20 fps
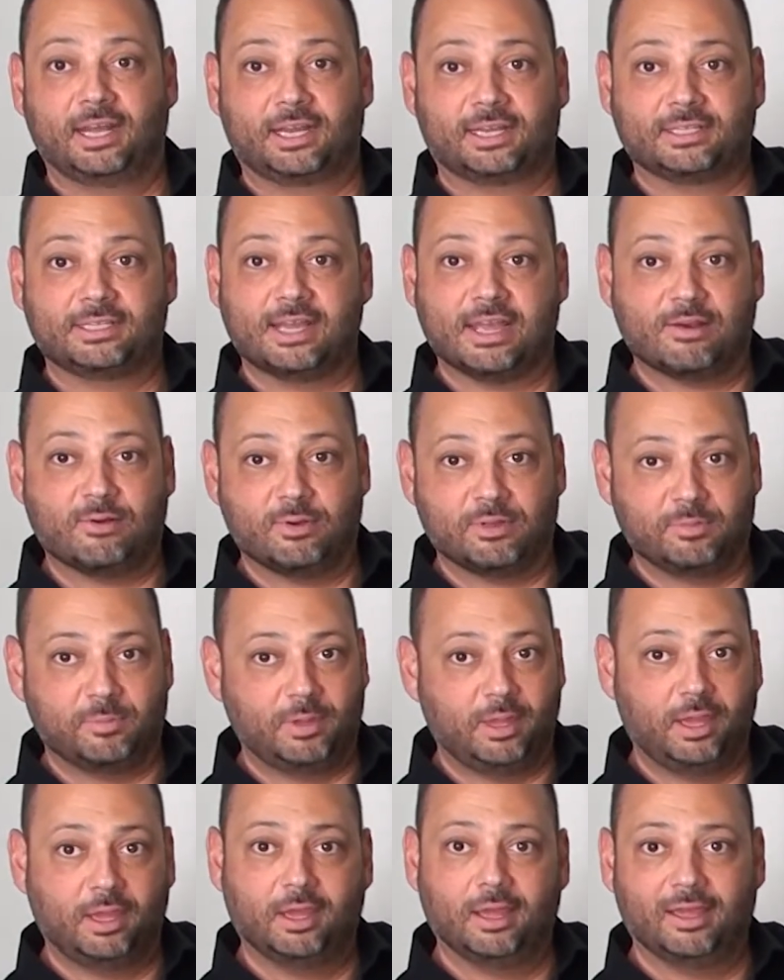I could take with
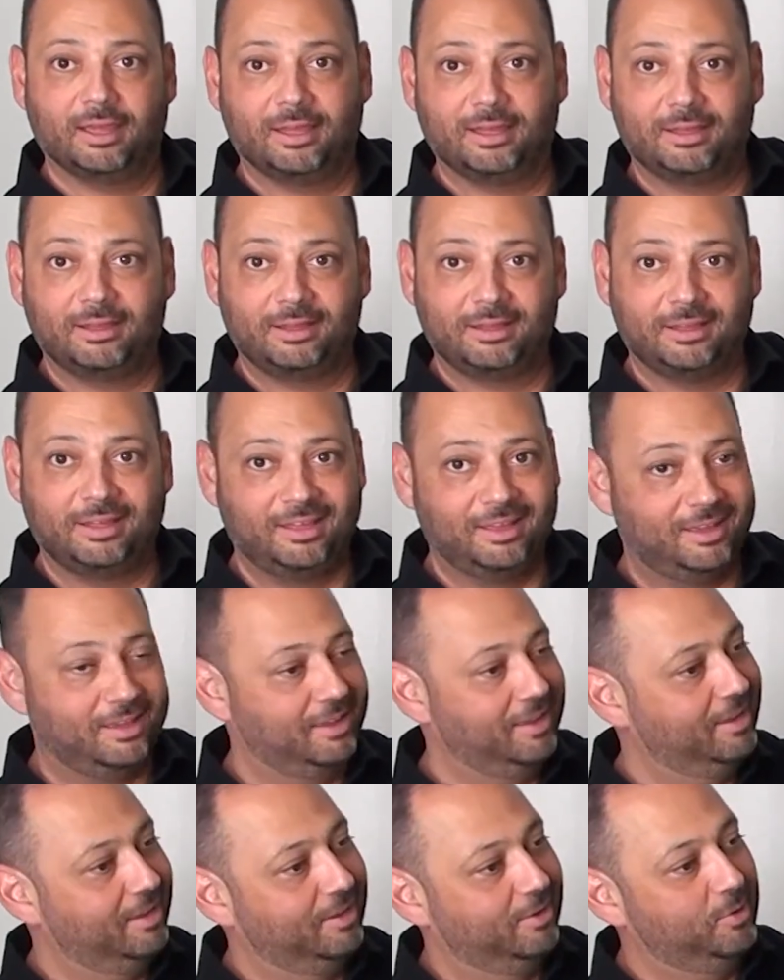me
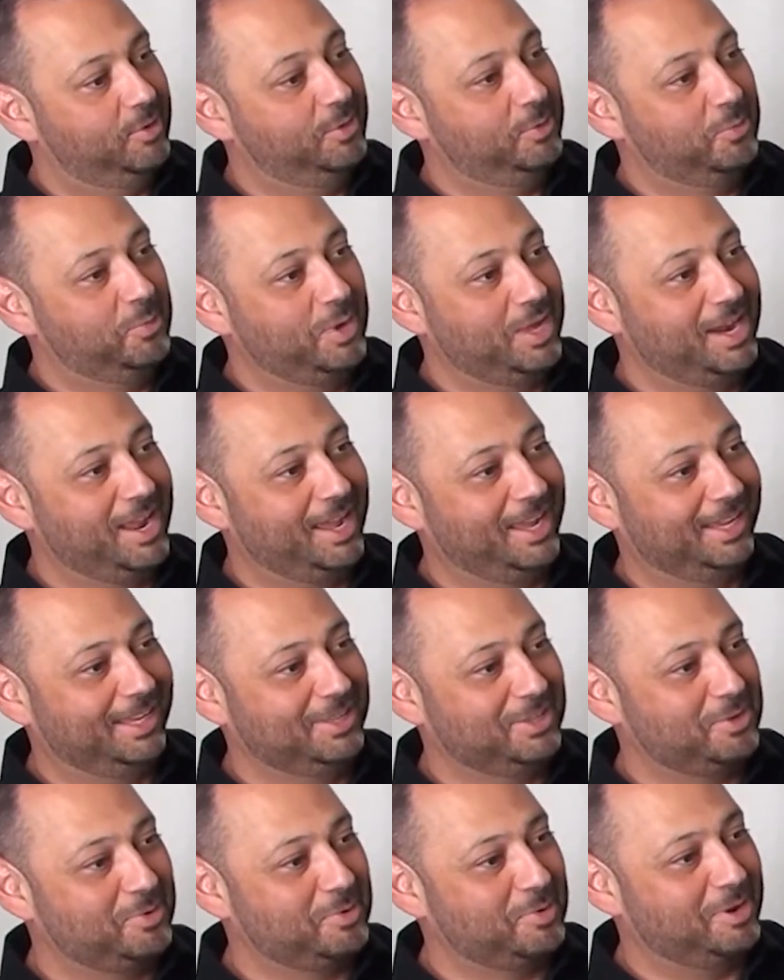when I
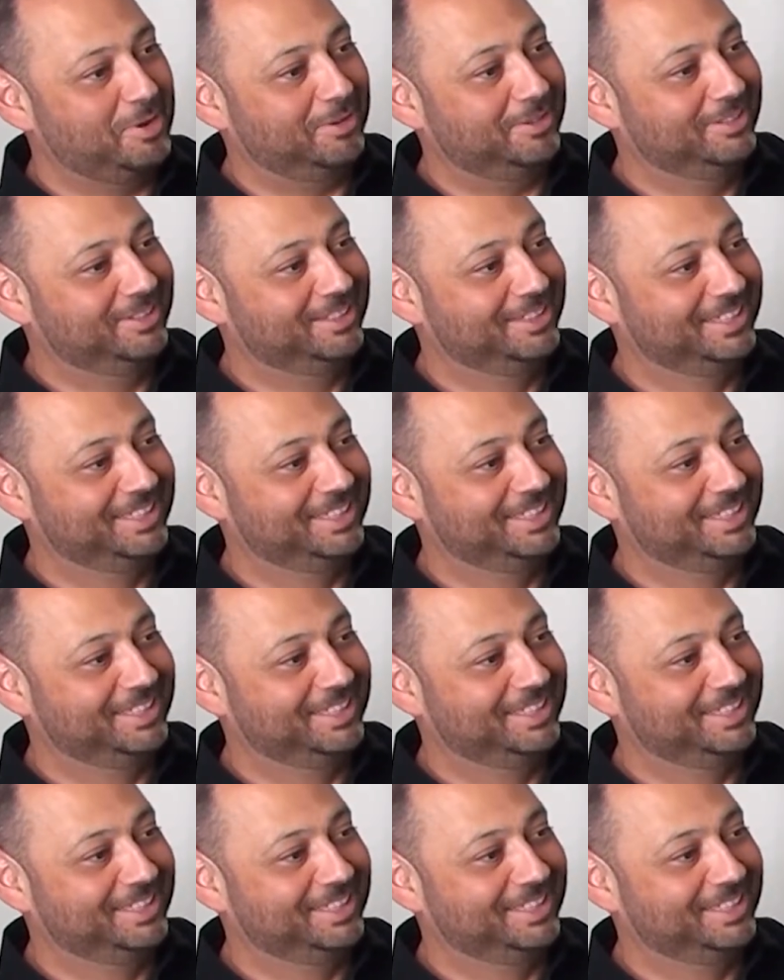hit the road.